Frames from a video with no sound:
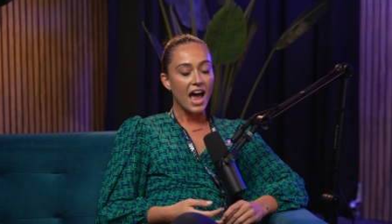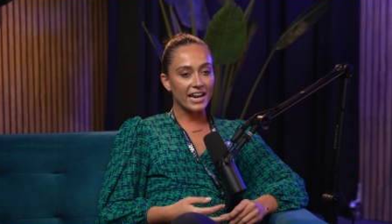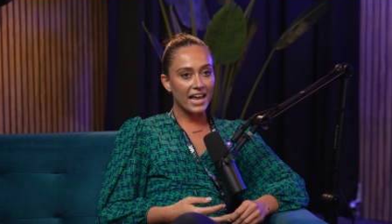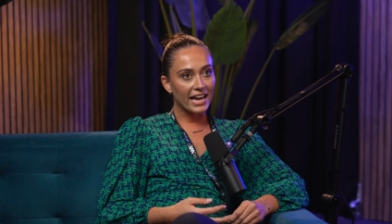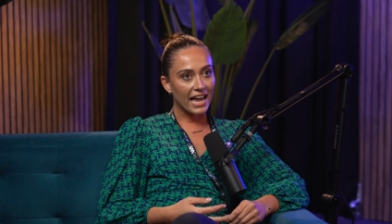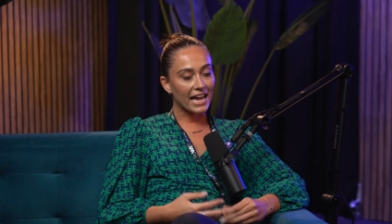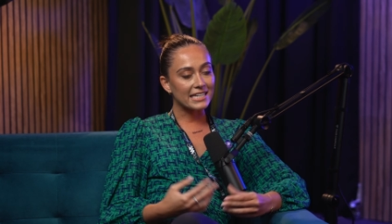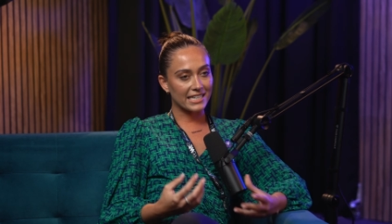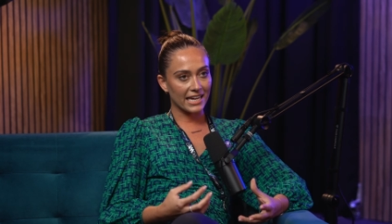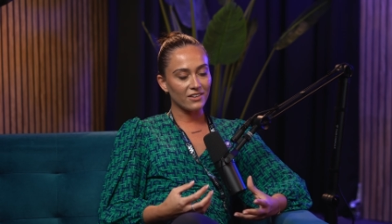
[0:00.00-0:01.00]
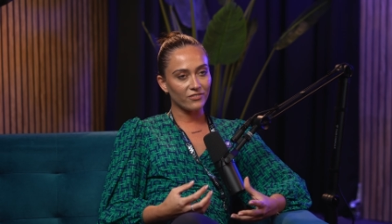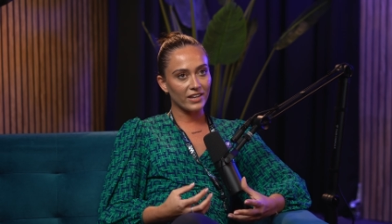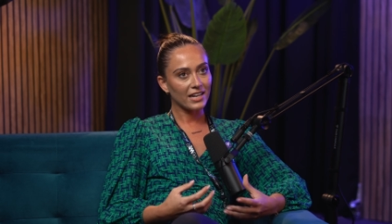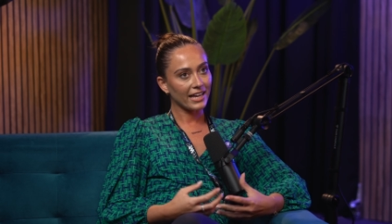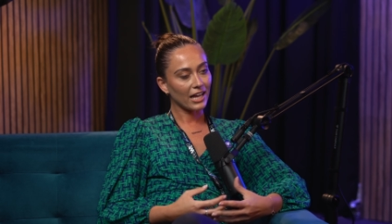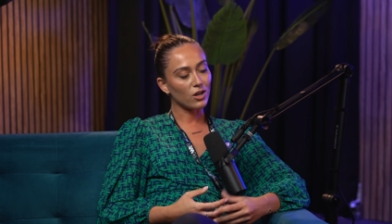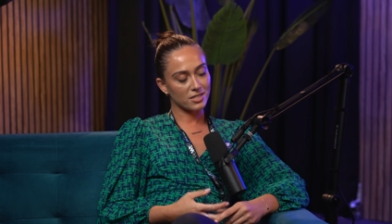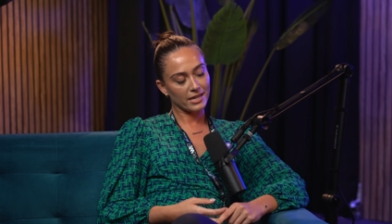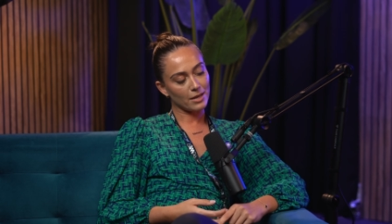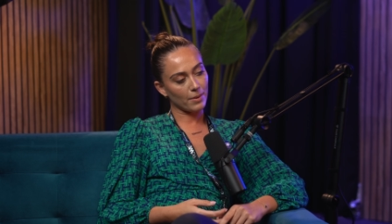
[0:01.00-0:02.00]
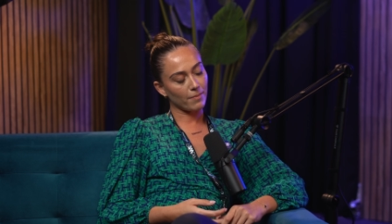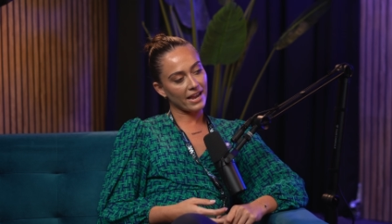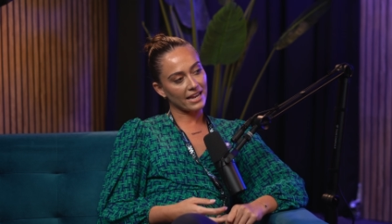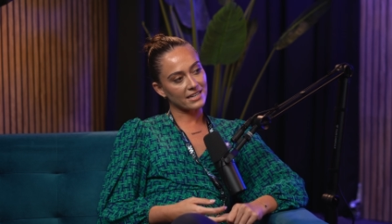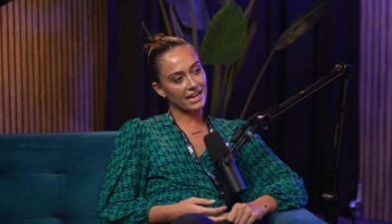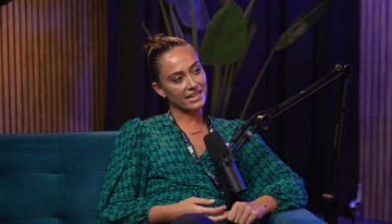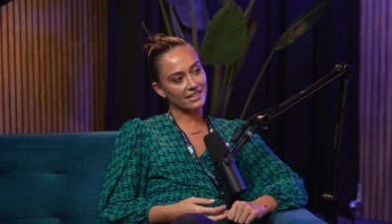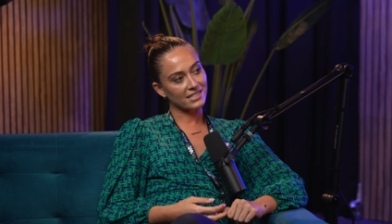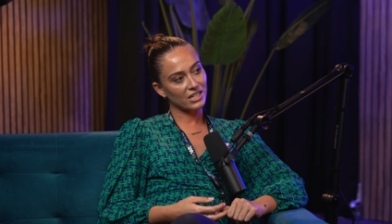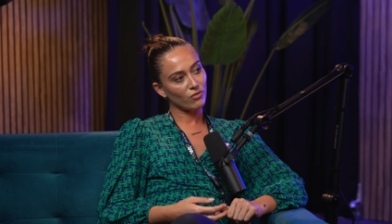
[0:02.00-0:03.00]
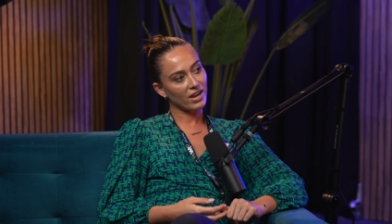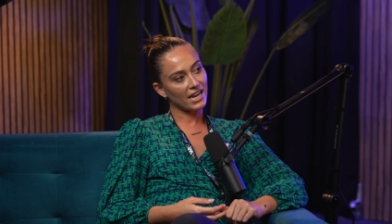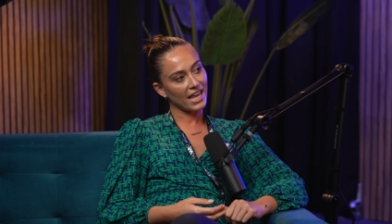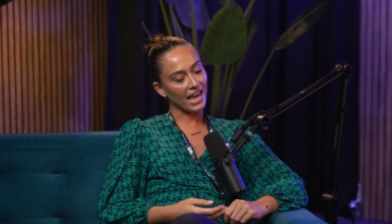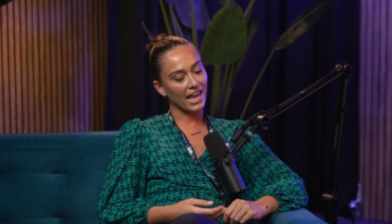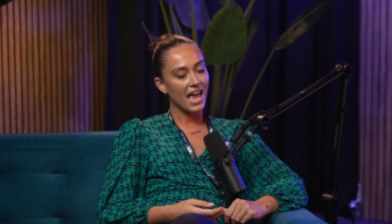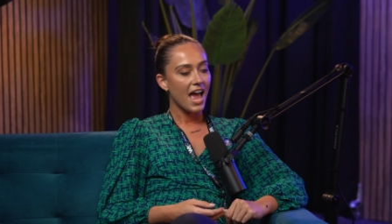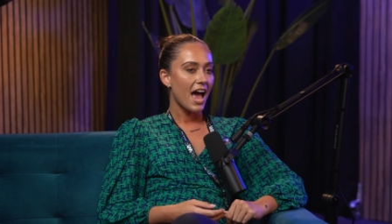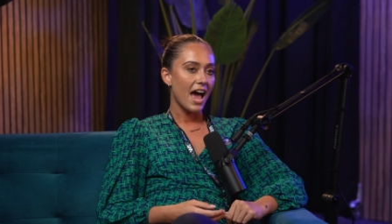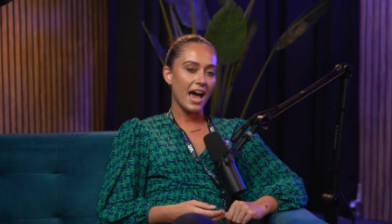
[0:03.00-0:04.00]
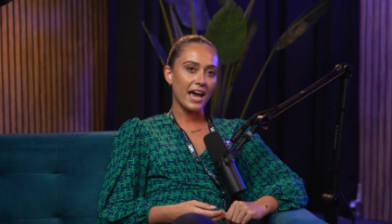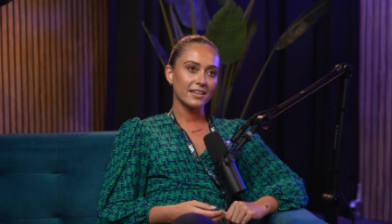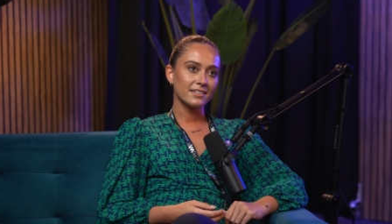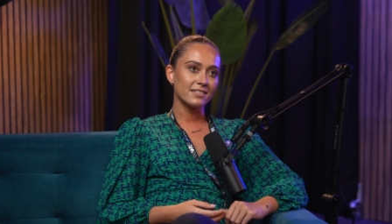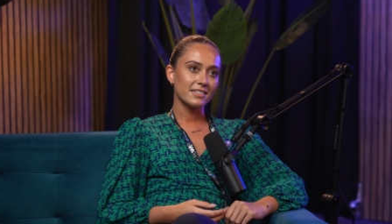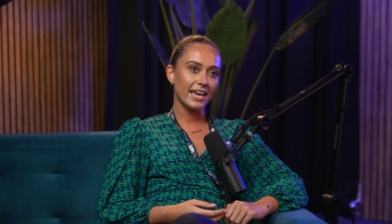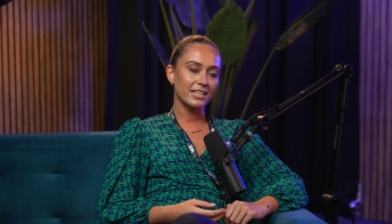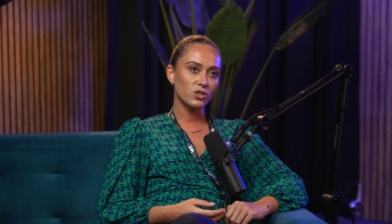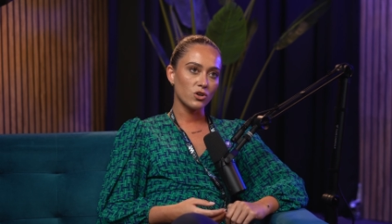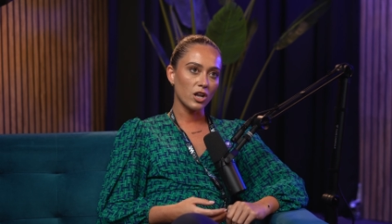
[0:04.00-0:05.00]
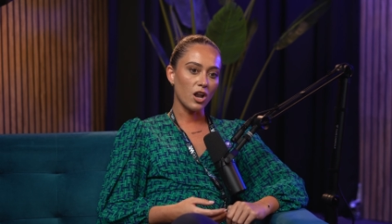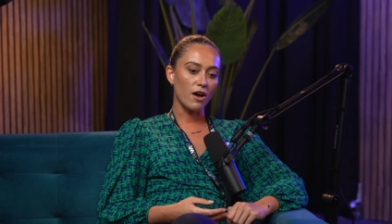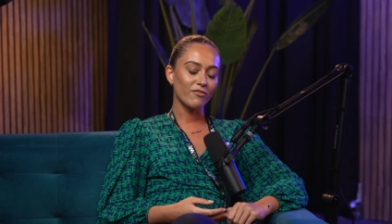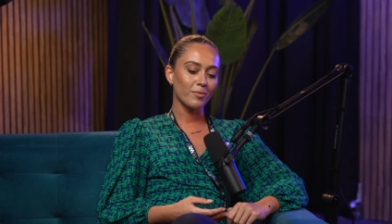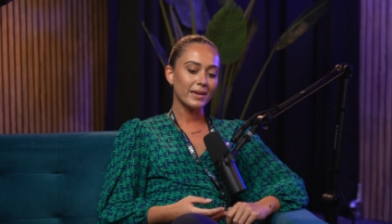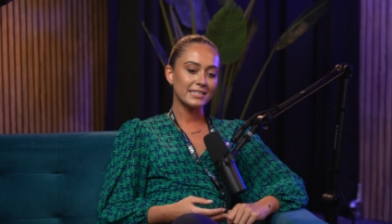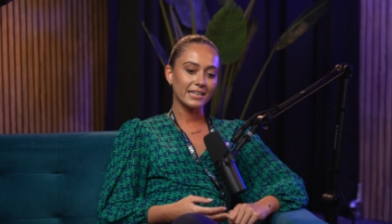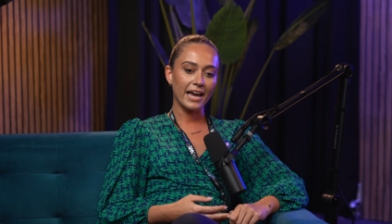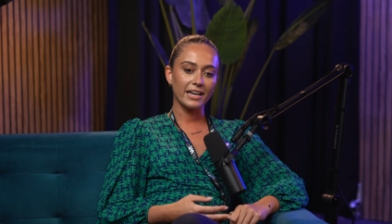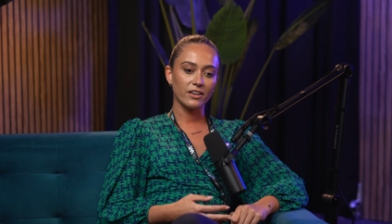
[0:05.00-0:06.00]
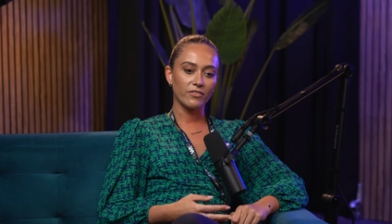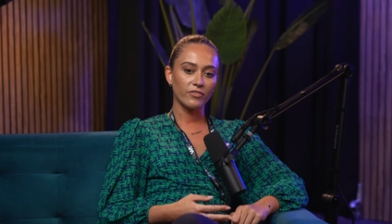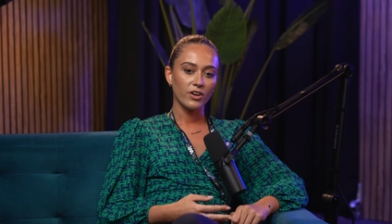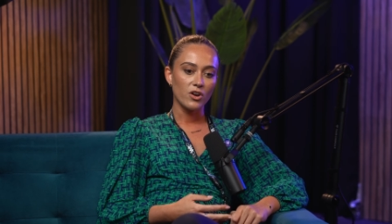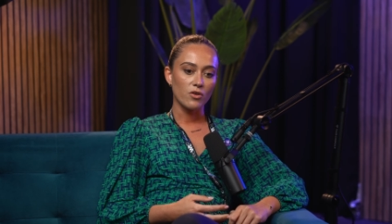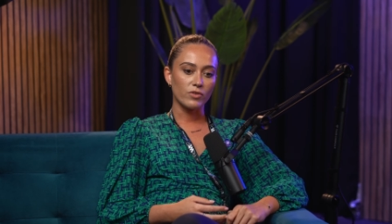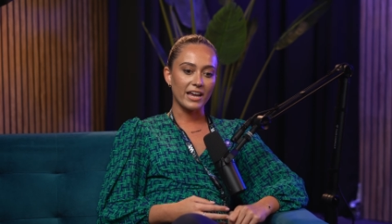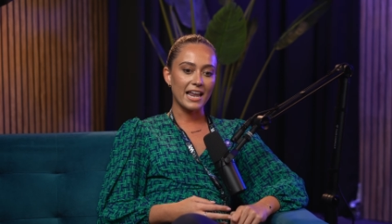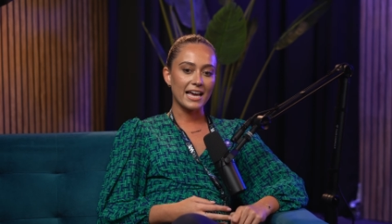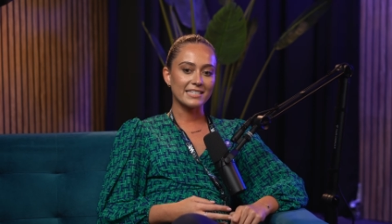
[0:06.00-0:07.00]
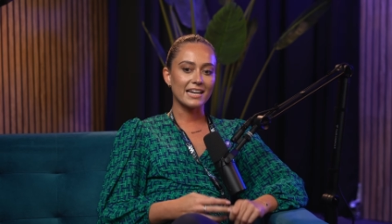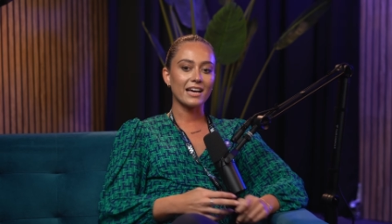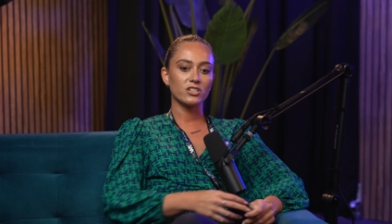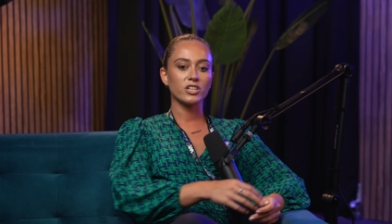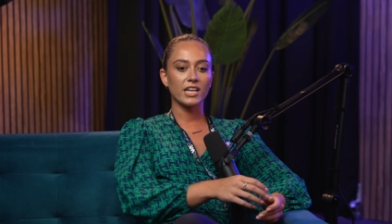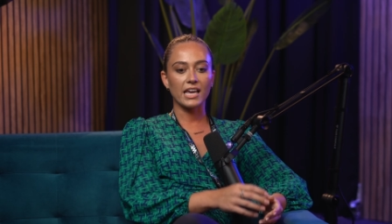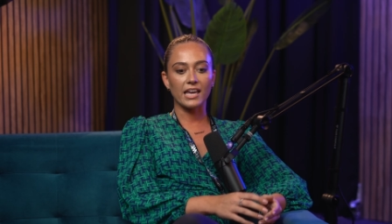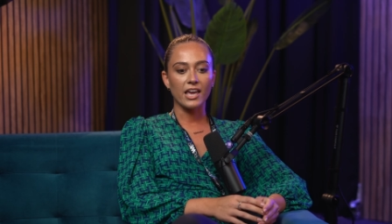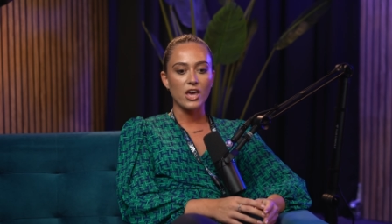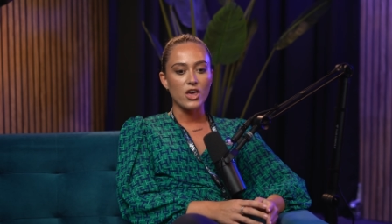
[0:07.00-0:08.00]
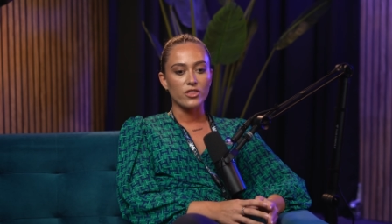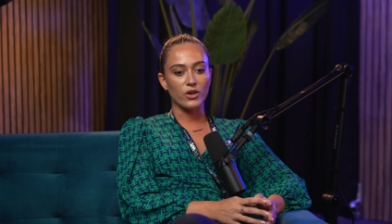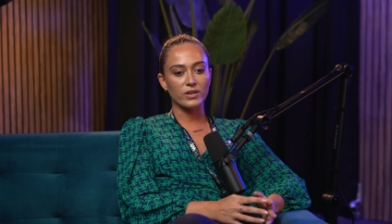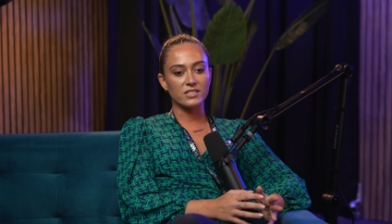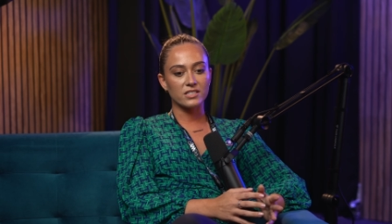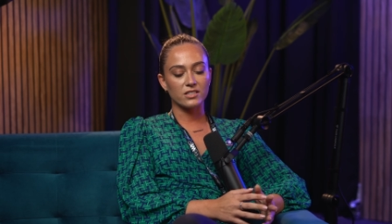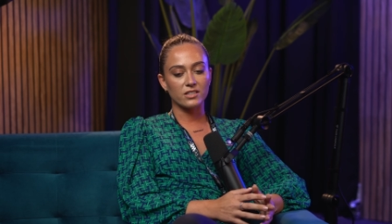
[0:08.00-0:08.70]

And I, I did feel like I lost a little bit my identity, really. And it took a lot for me to kind of realize that actually those